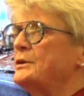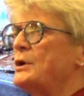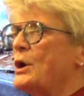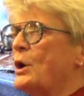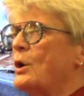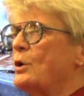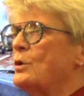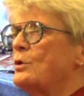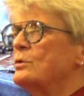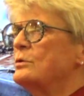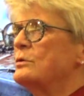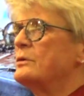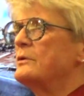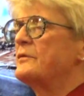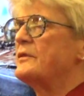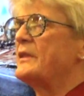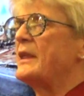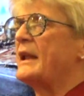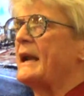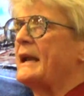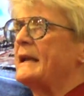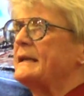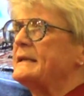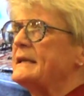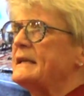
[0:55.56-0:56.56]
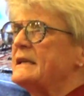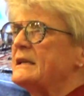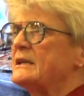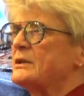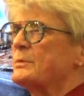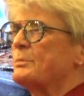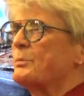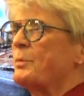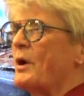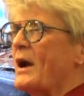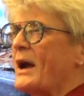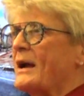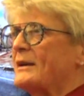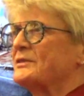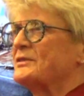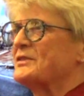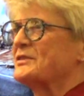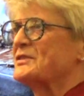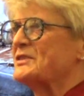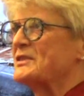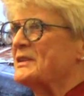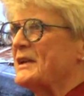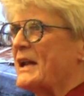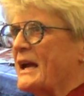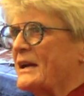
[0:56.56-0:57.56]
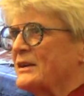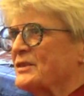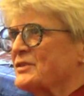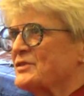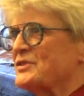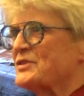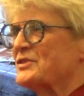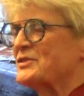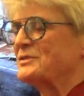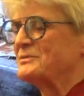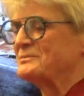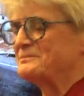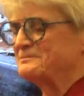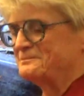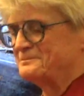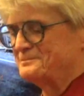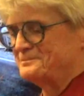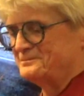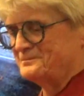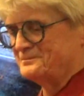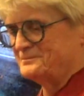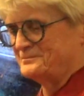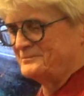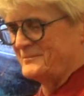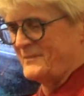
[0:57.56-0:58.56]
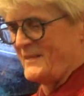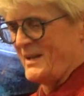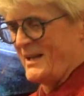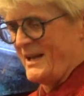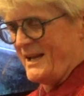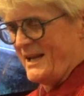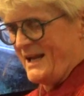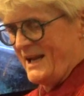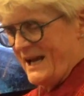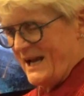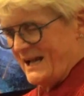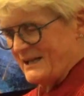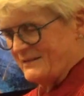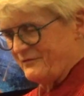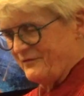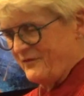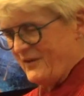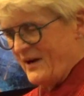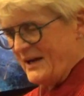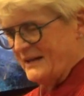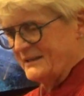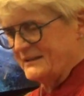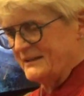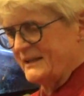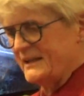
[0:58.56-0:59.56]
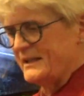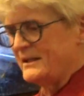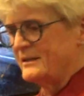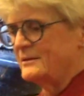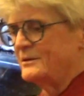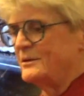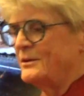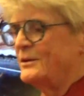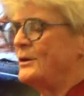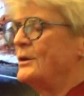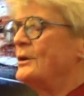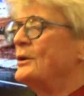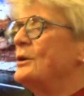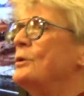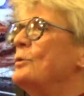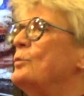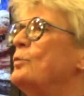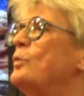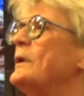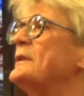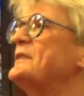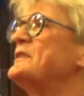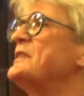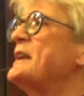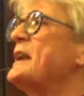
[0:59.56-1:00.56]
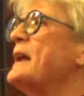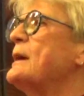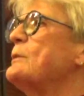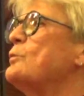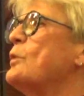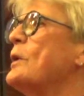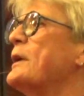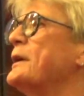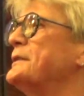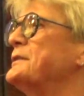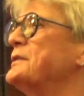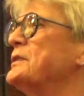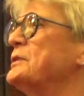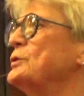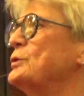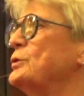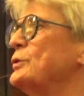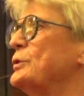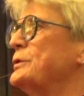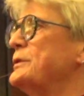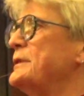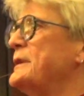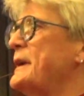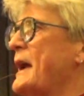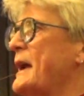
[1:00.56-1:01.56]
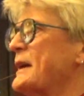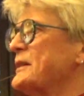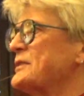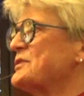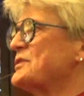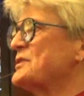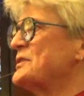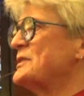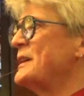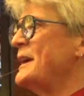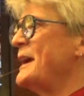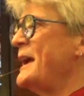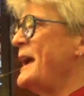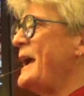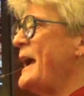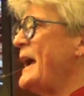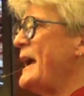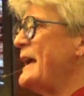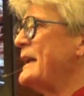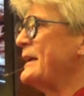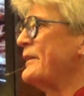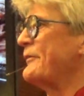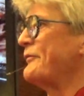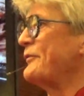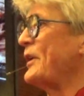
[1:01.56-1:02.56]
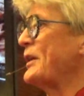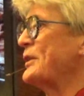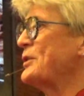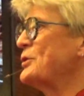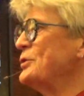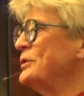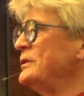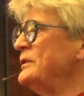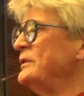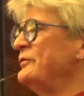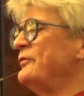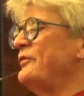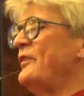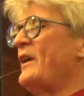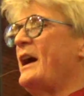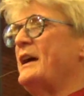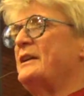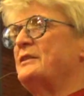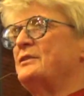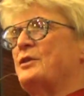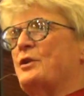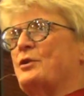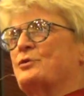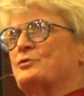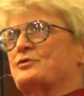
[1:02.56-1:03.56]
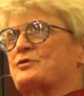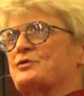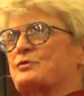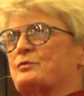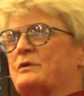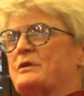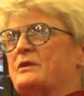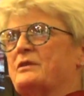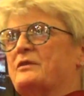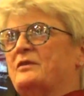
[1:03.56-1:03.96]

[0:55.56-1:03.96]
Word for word: know that I need to practice next? And finally, what did I want to learn next? And if I couldn't find those three